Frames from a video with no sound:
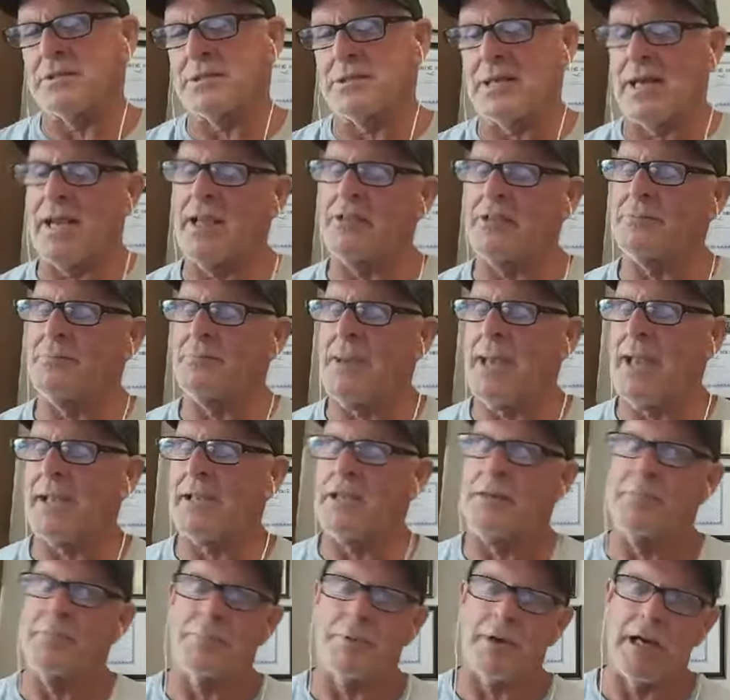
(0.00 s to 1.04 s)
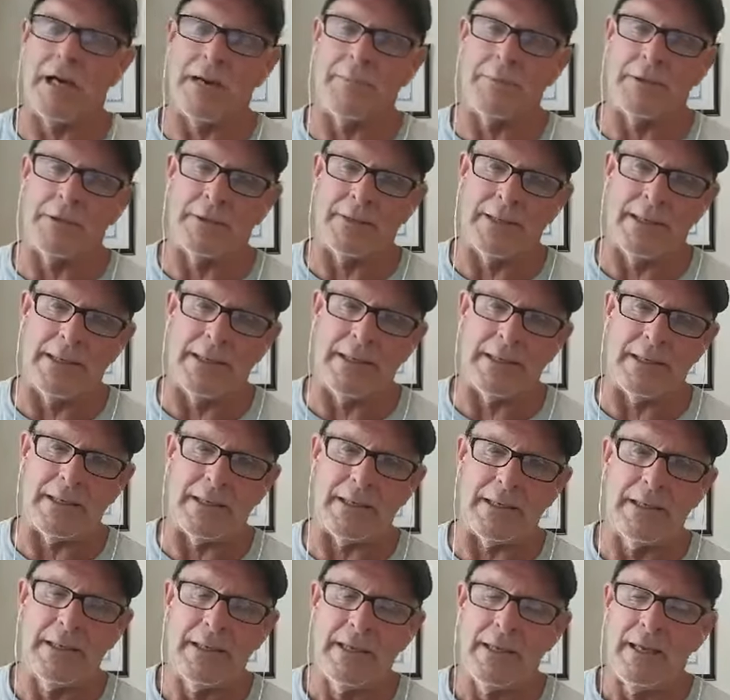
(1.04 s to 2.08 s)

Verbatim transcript: science backing primal eating